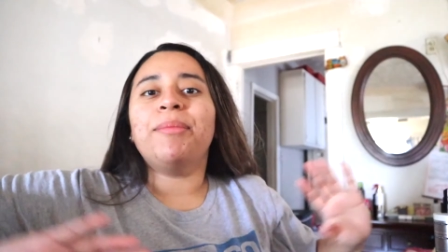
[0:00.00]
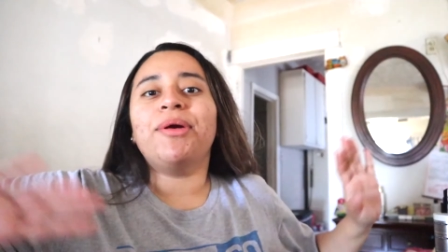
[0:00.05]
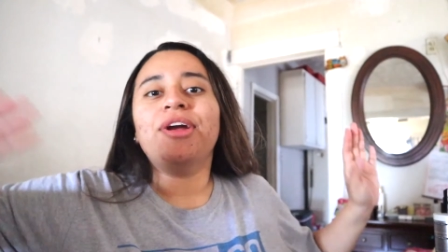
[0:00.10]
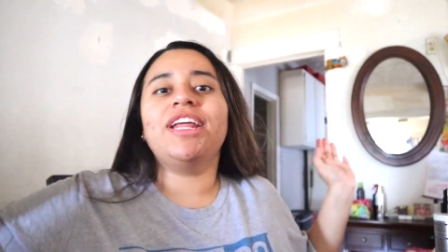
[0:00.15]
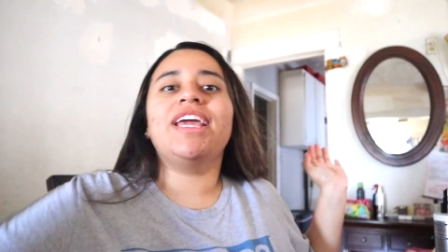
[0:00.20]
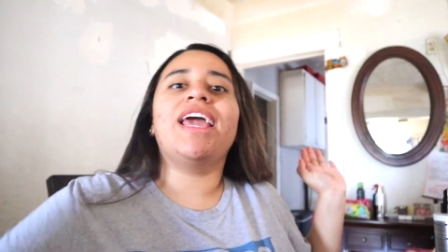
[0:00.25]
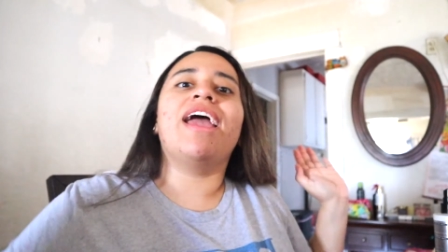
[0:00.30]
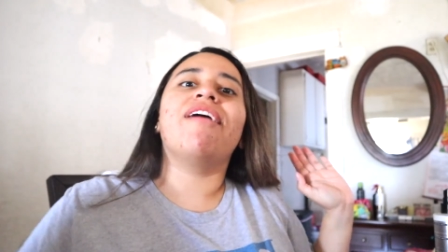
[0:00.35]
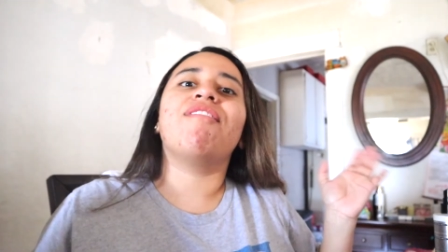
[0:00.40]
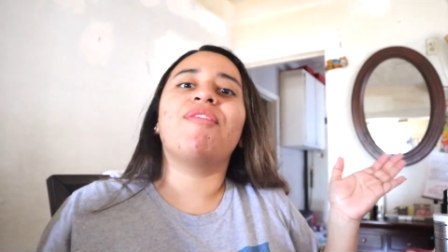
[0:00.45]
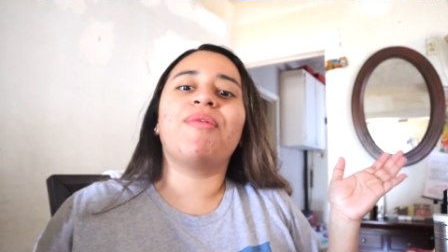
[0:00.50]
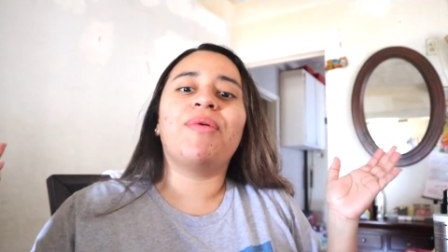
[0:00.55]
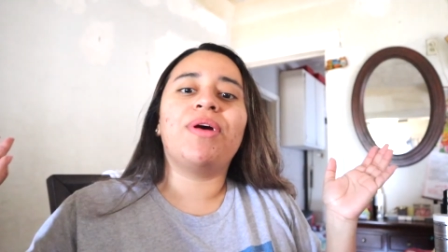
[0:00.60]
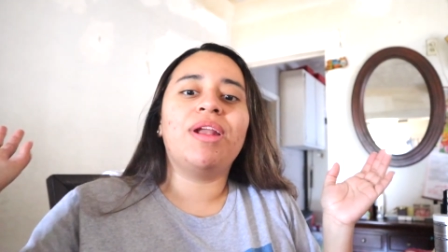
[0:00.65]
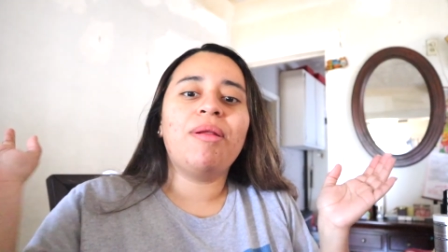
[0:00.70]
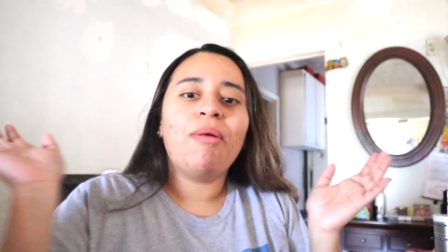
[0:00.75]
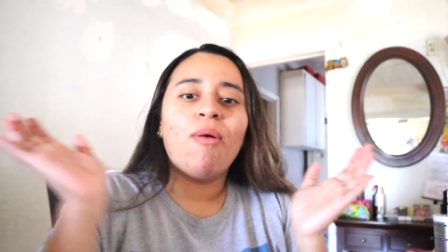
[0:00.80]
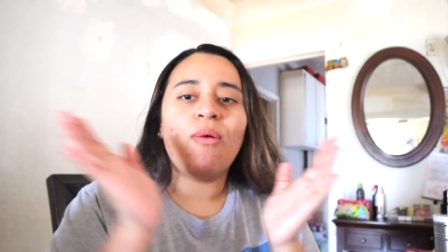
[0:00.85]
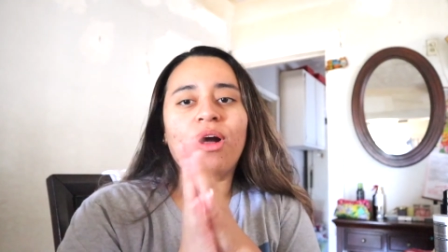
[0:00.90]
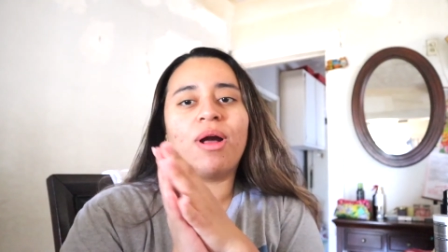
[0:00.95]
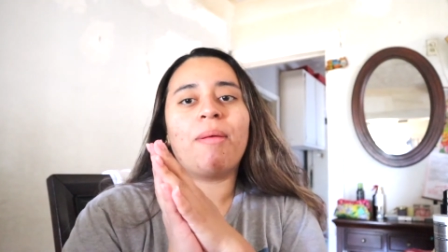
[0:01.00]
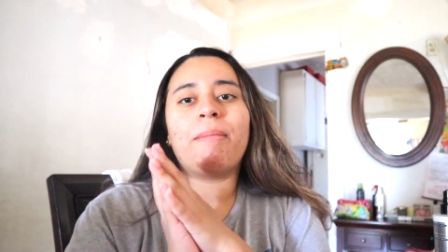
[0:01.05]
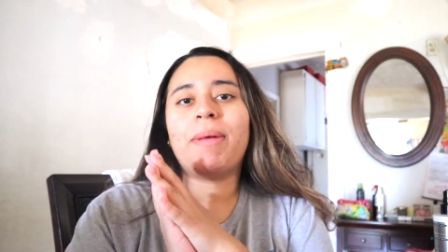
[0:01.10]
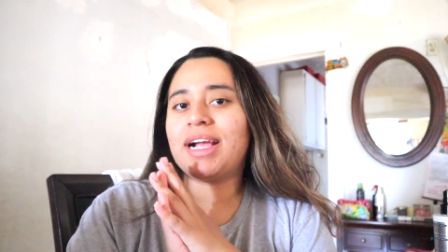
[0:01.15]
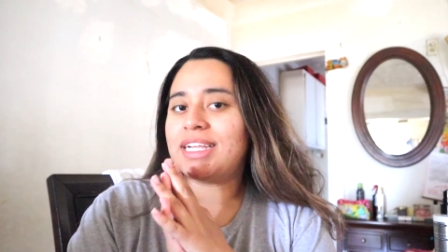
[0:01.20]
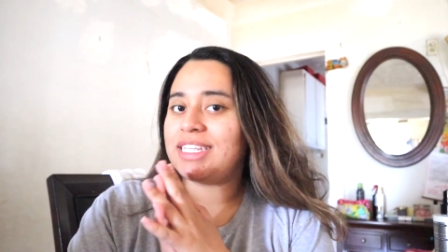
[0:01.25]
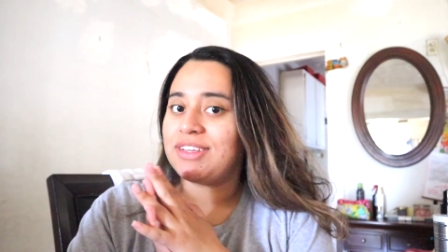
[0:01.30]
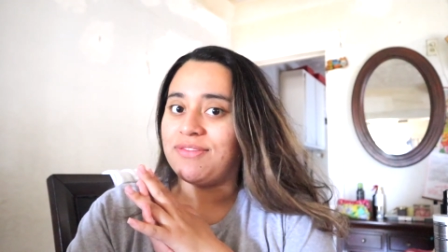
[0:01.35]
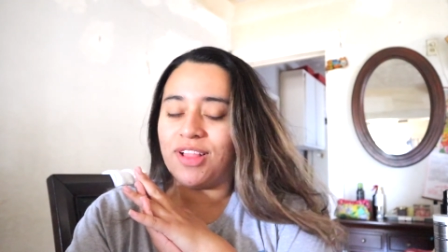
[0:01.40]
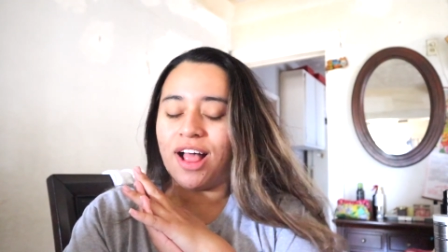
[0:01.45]
morning everyone welcome
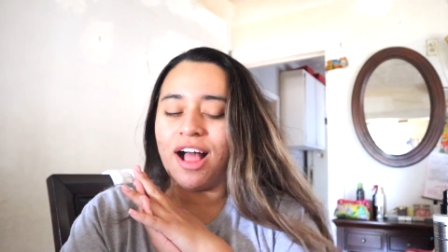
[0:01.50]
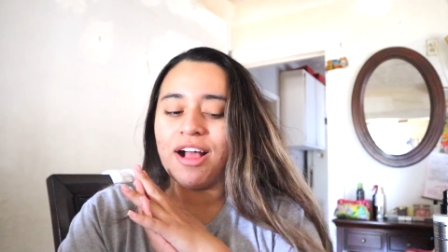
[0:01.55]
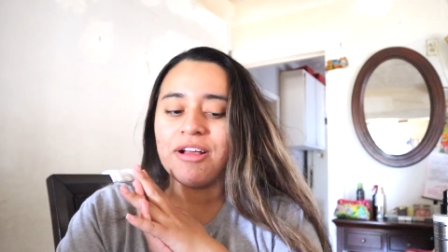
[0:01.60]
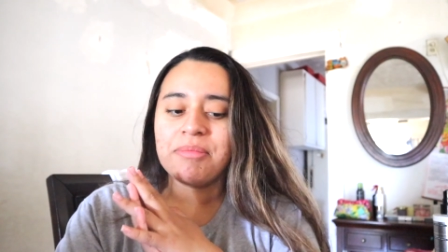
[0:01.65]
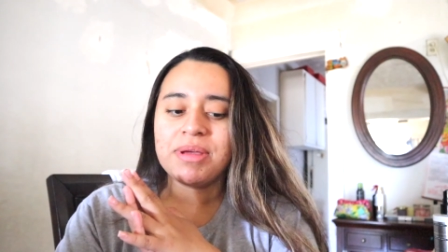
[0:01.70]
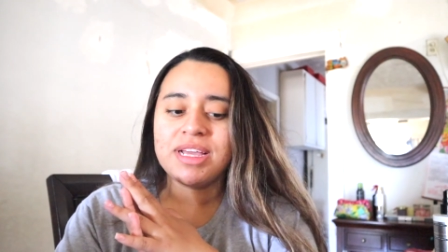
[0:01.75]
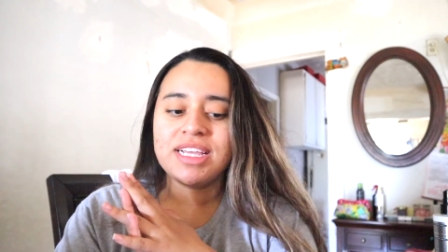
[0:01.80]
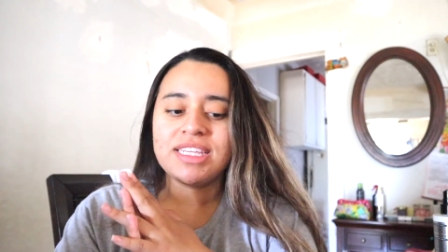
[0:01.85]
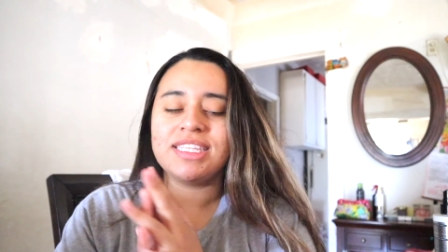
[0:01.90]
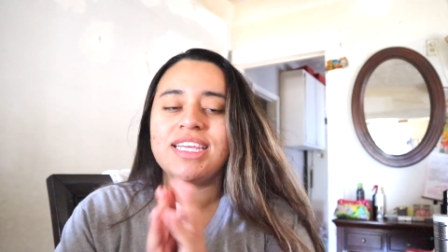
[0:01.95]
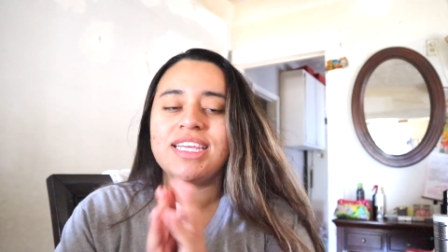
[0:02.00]
back to vlogmas